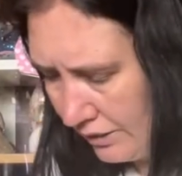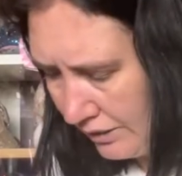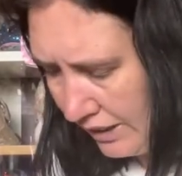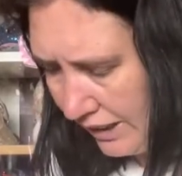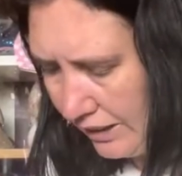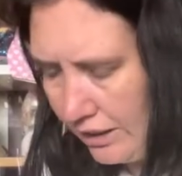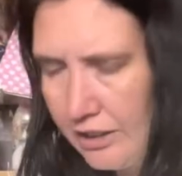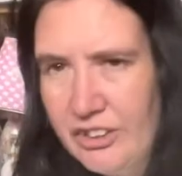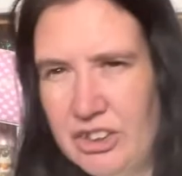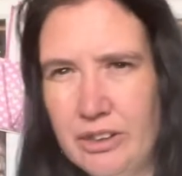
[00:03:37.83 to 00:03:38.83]
the
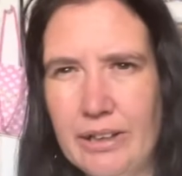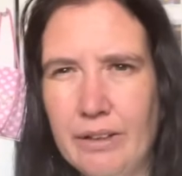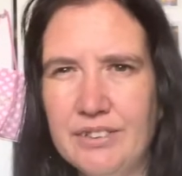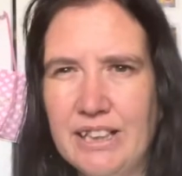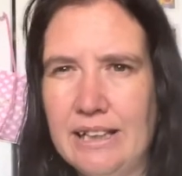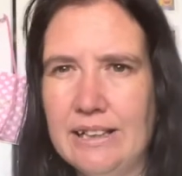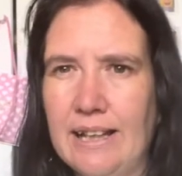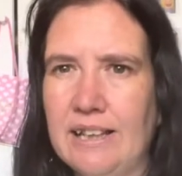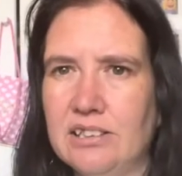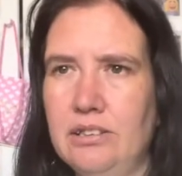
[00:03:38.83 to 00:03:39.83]
other shoe that we've seen
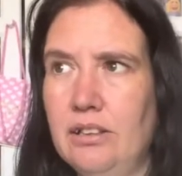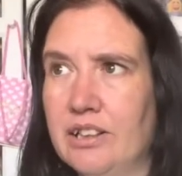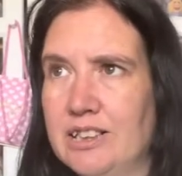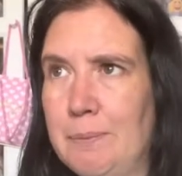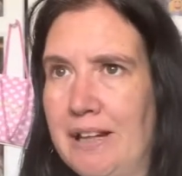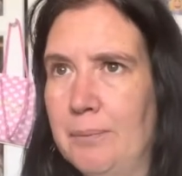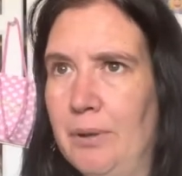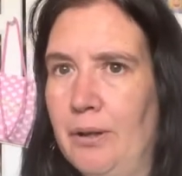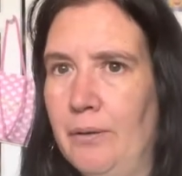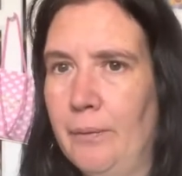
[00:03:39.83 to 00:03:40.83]
is Your
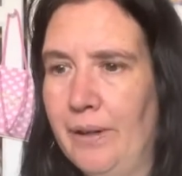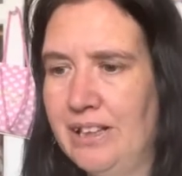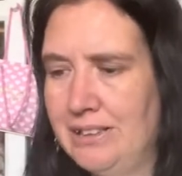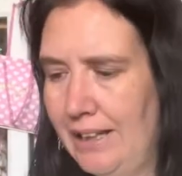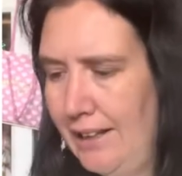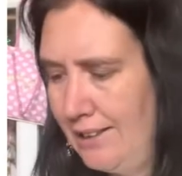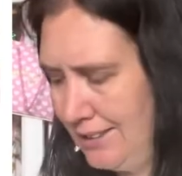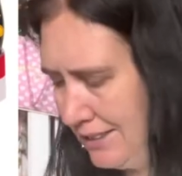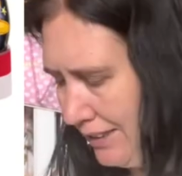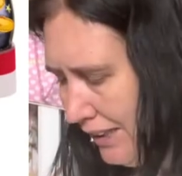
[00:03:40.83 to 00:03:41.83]
Despicable, which is
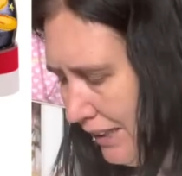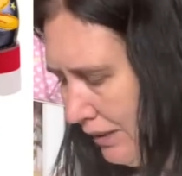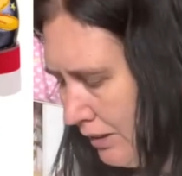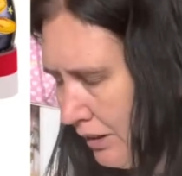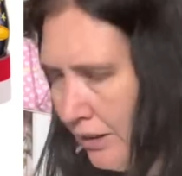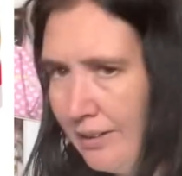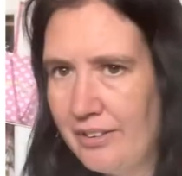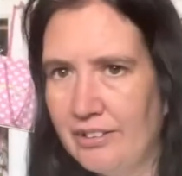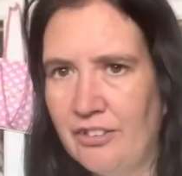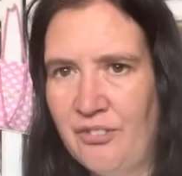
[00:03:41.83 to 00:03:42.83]
the
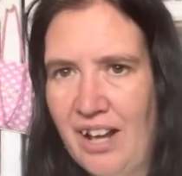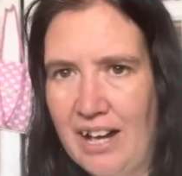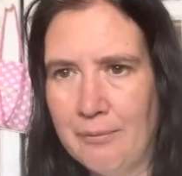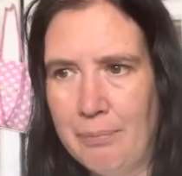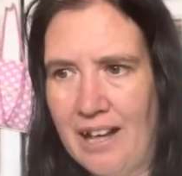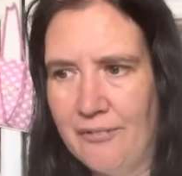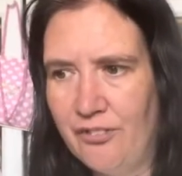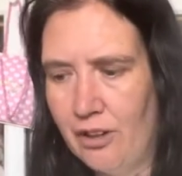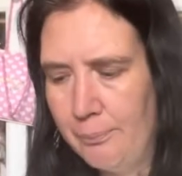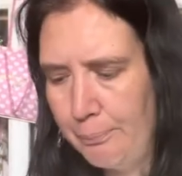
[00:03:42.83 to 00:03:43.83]
the flat
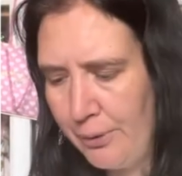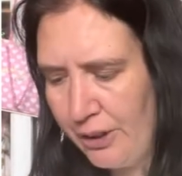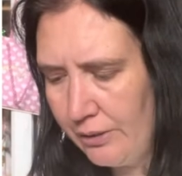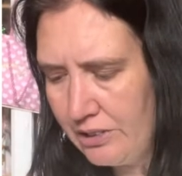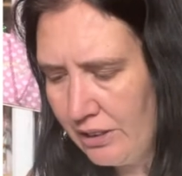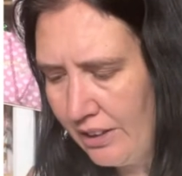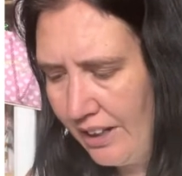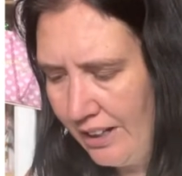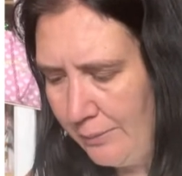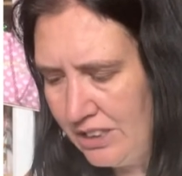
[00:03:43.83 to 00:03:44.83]
platform boot.
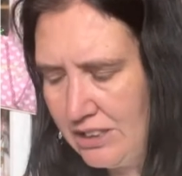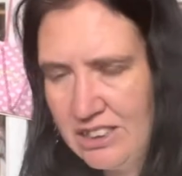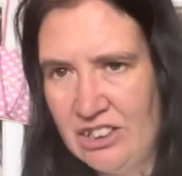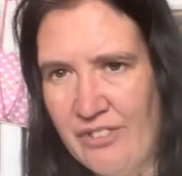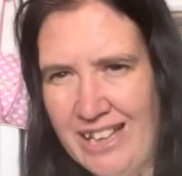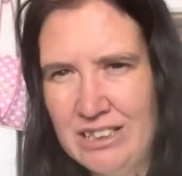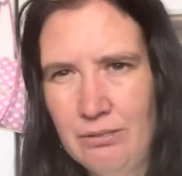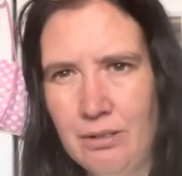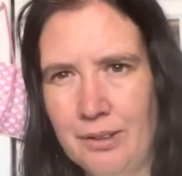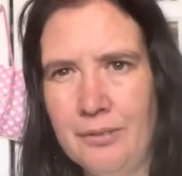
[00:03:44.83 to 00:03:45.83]
Um, it's got
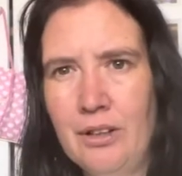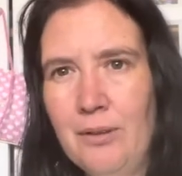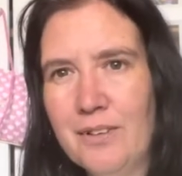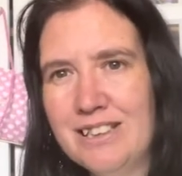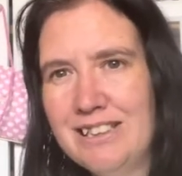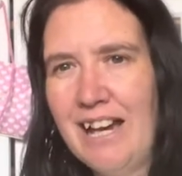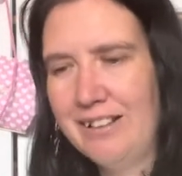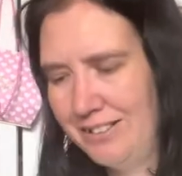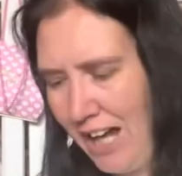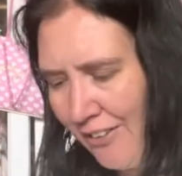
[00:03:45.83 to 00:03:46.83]
Sylvester on one side
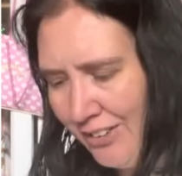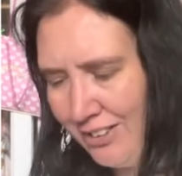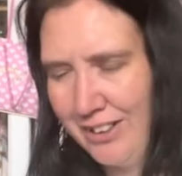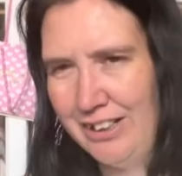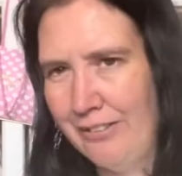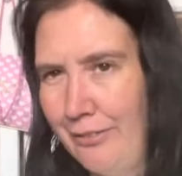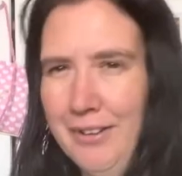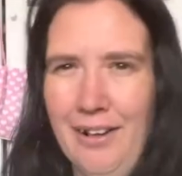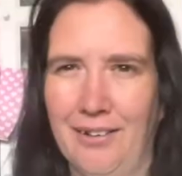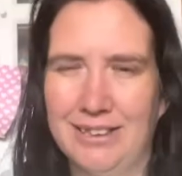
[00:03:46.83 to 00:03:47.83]
and Daffy Duck on the other, and
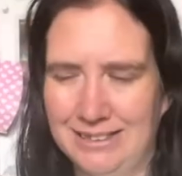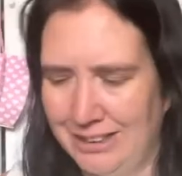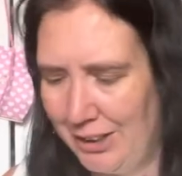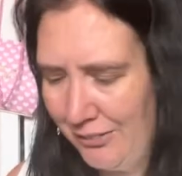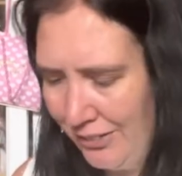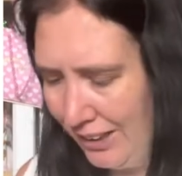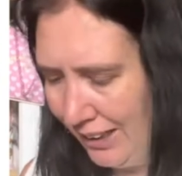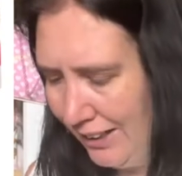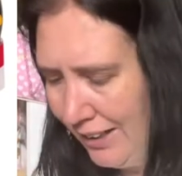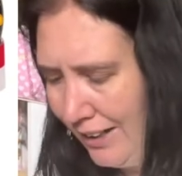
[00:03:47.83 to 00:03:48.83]
it looks so
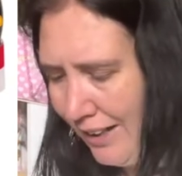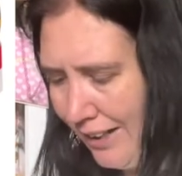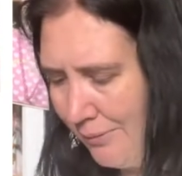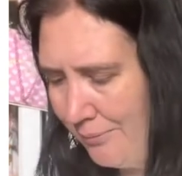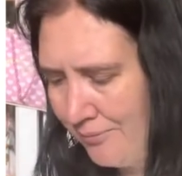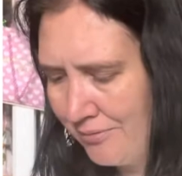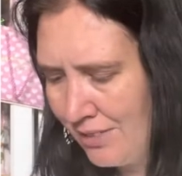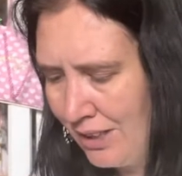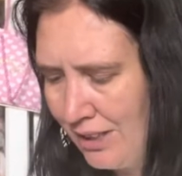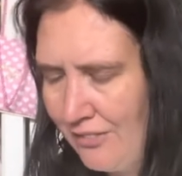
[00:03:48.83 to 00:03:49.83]
funny. Um,
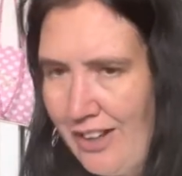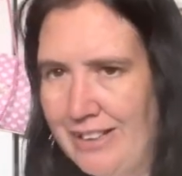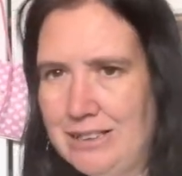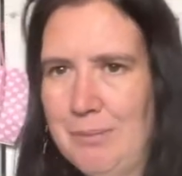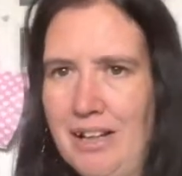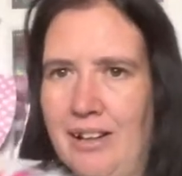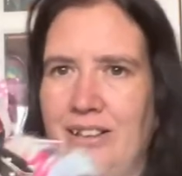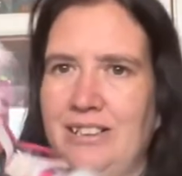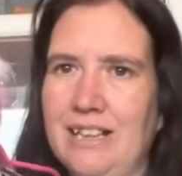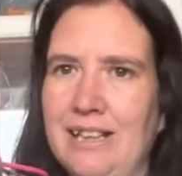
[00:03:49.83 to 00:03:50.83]
very similar
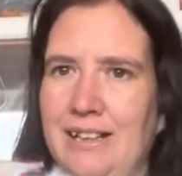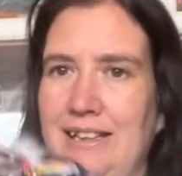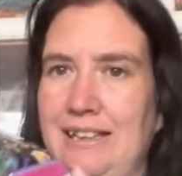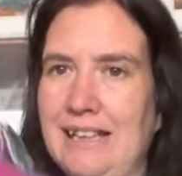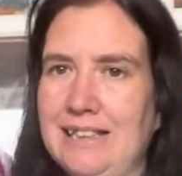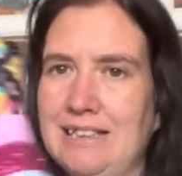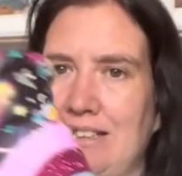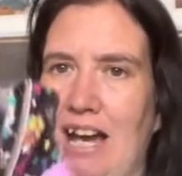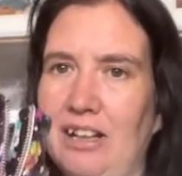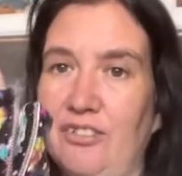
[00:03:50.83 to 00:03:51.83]
to this
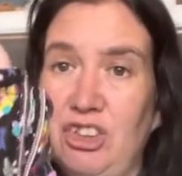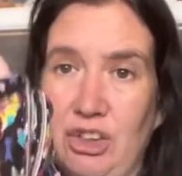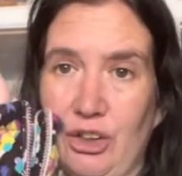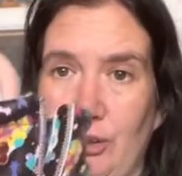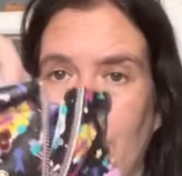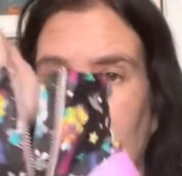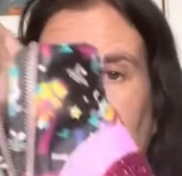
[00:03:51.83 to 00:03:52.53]
style of shoe.